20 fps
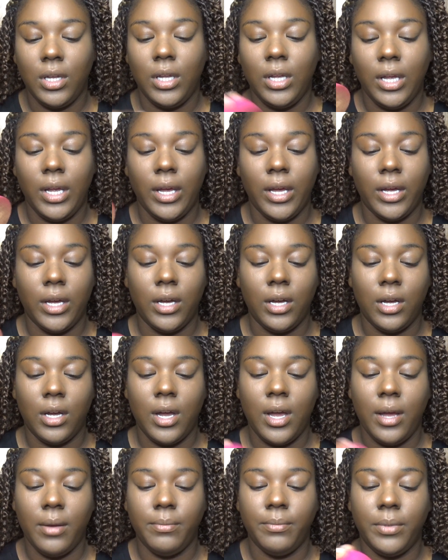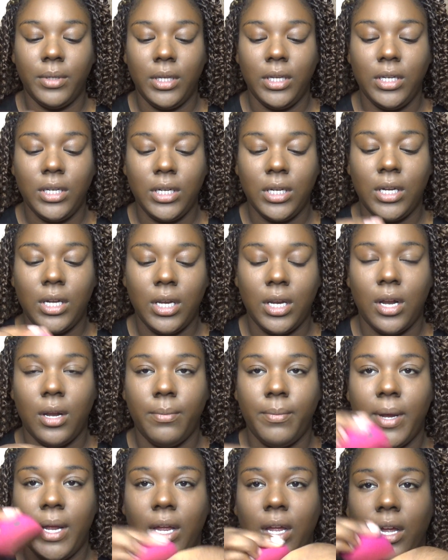Yeah, I'm blending it
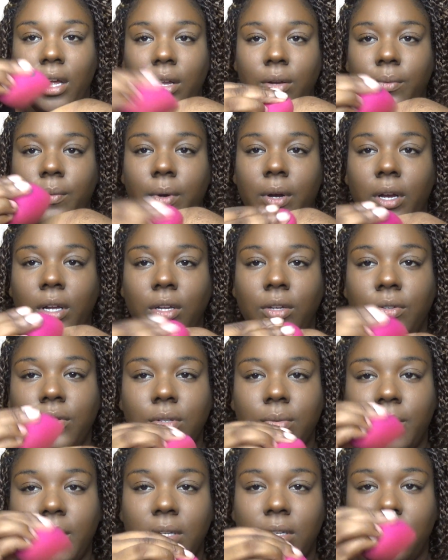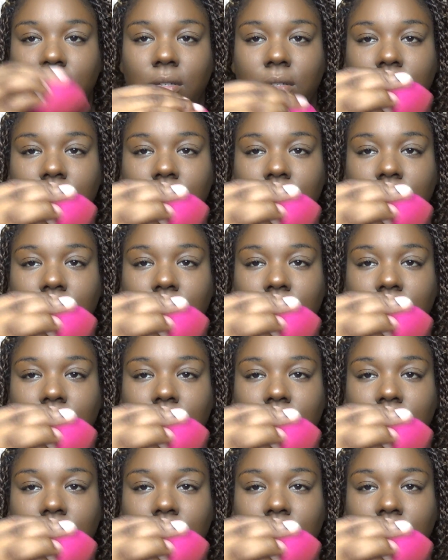on my hand where I used my